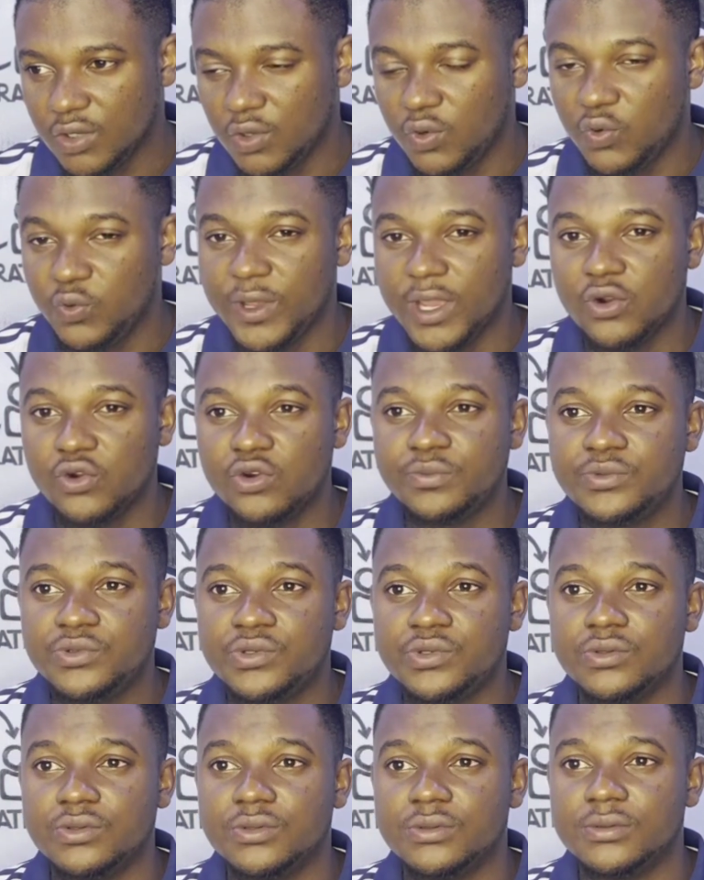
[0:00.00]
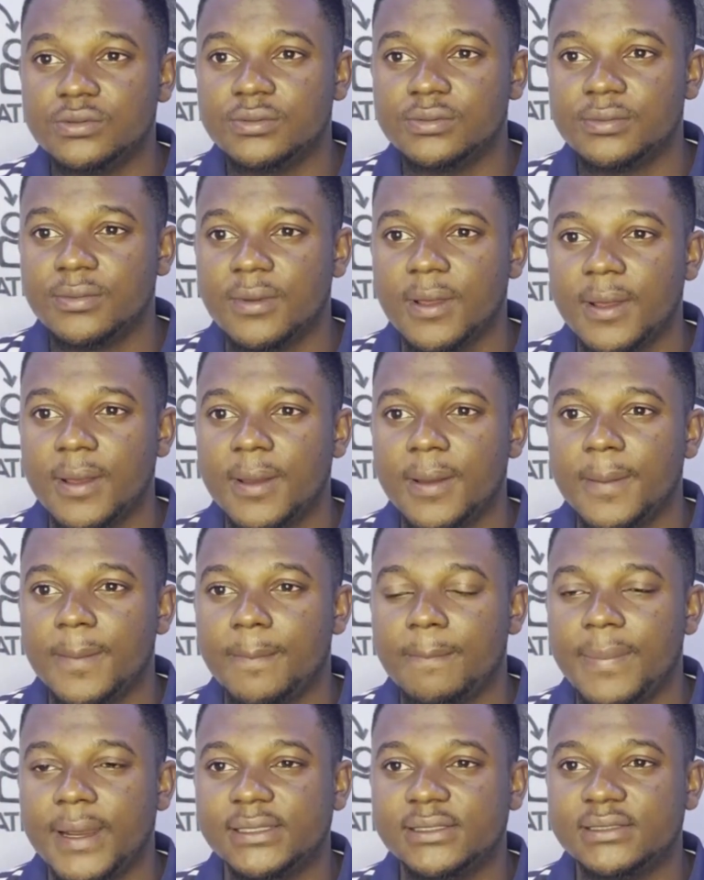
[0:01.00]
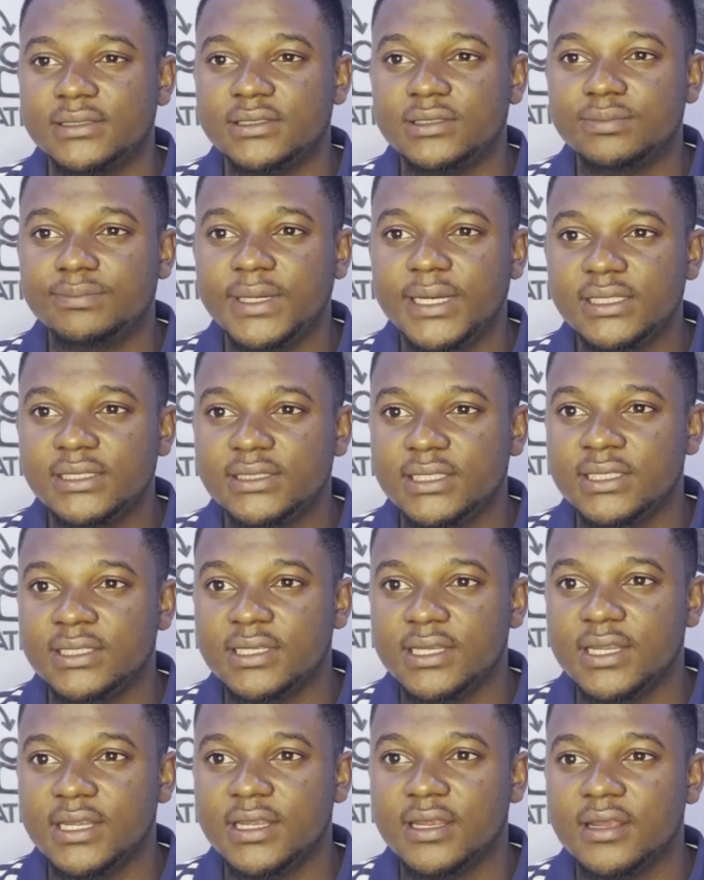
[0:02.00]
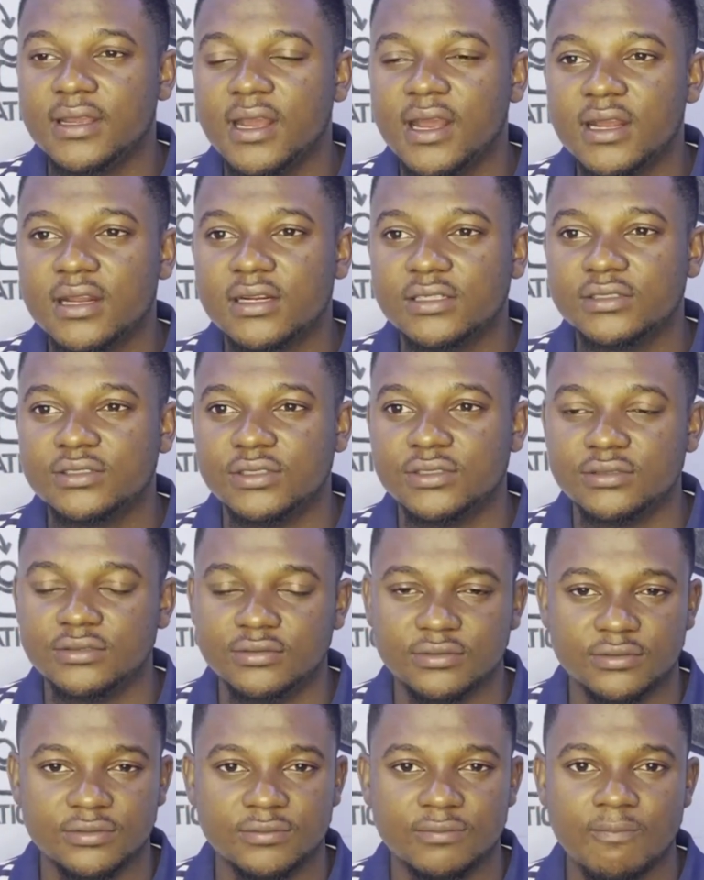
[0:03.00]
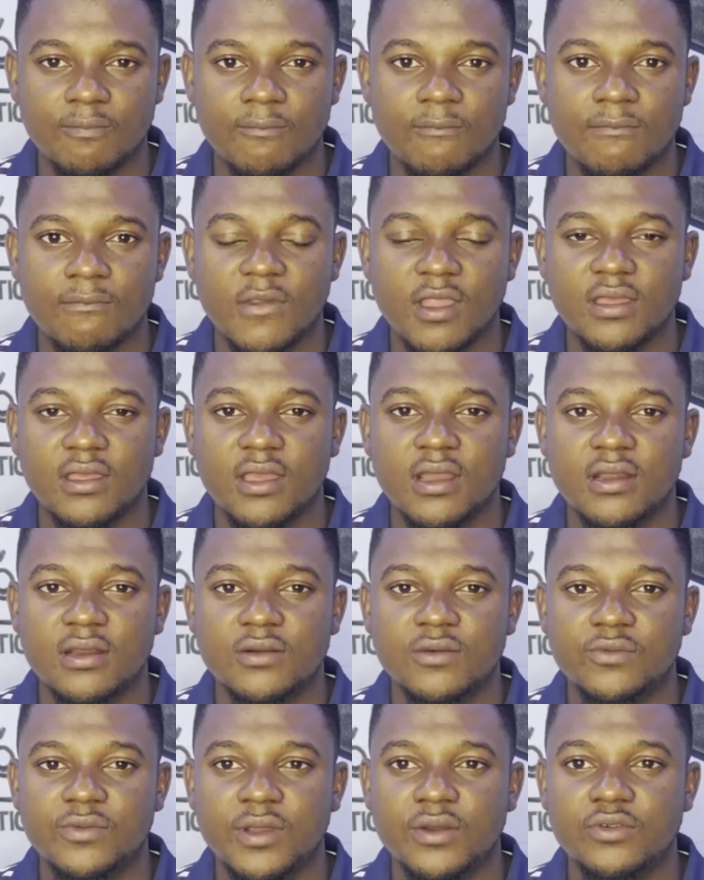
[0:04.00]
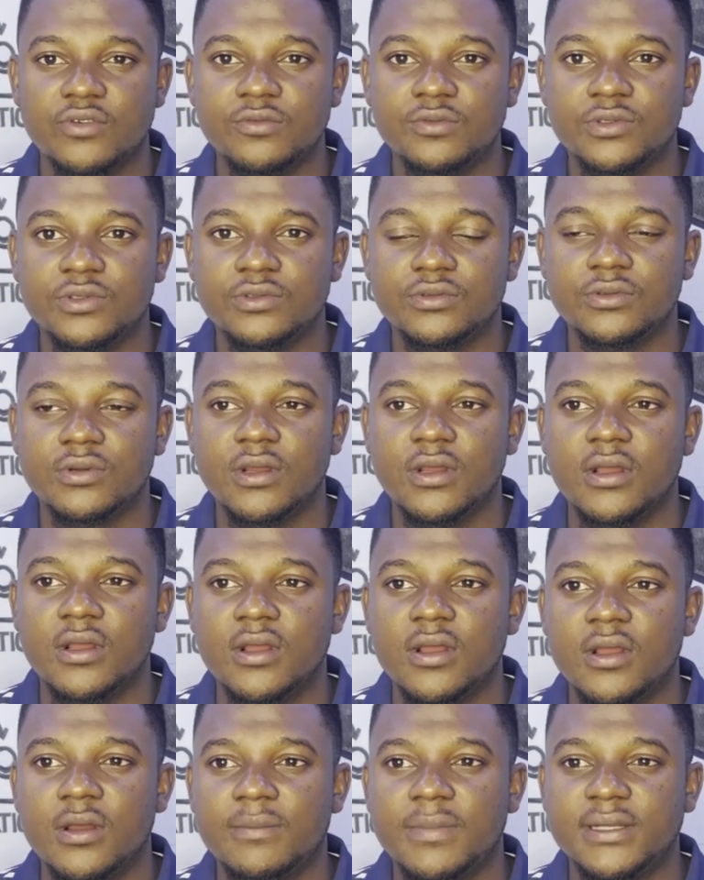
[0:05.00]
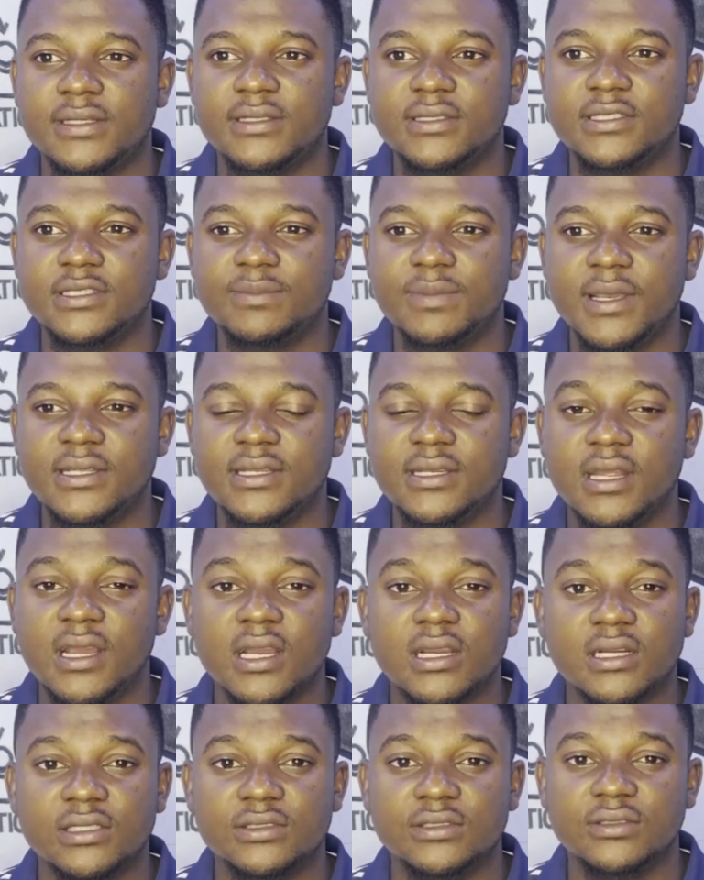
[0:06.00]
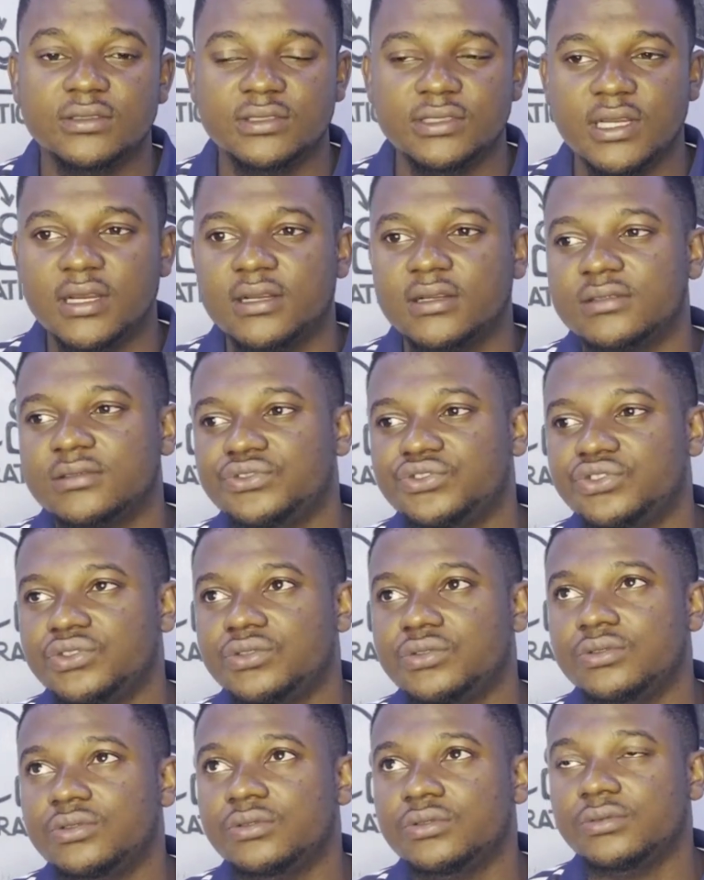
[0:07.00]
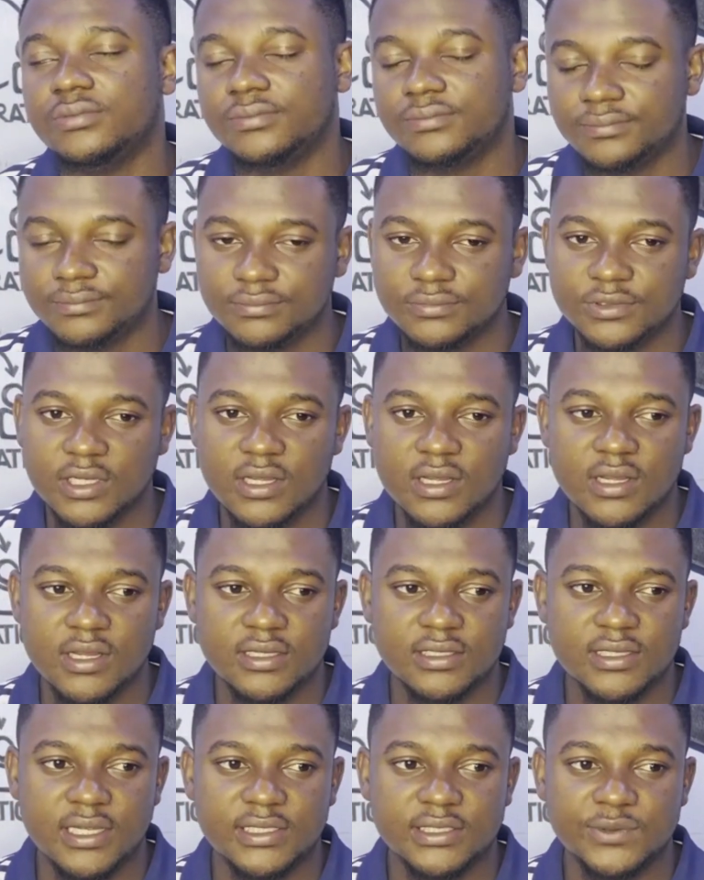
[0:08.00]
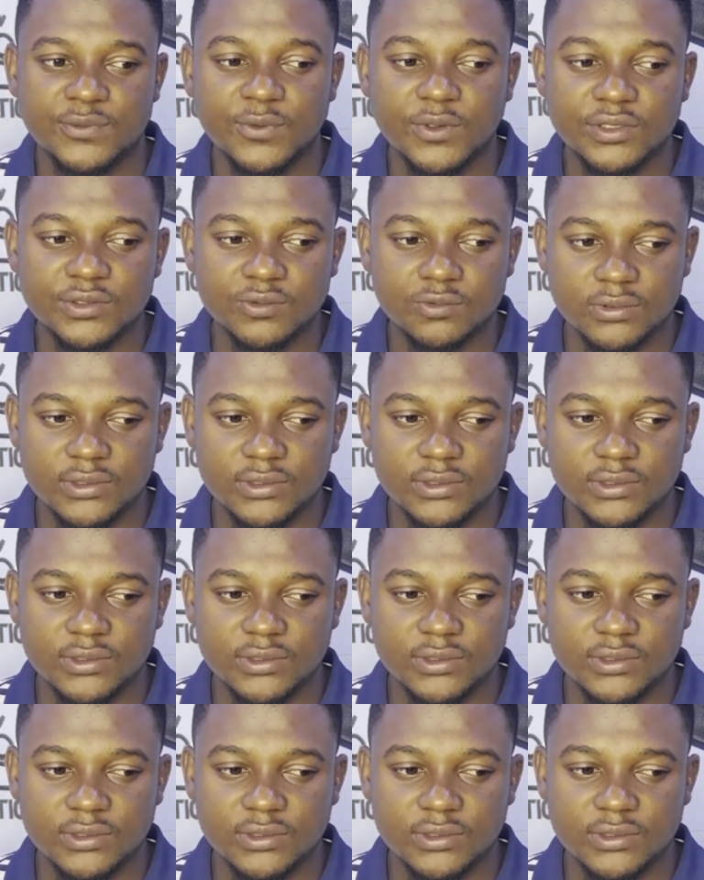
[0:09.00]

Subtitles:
We are grouped to participate in the hackathon. Yeah, we are grouped to participate in the hackathon. Yeah, so that's what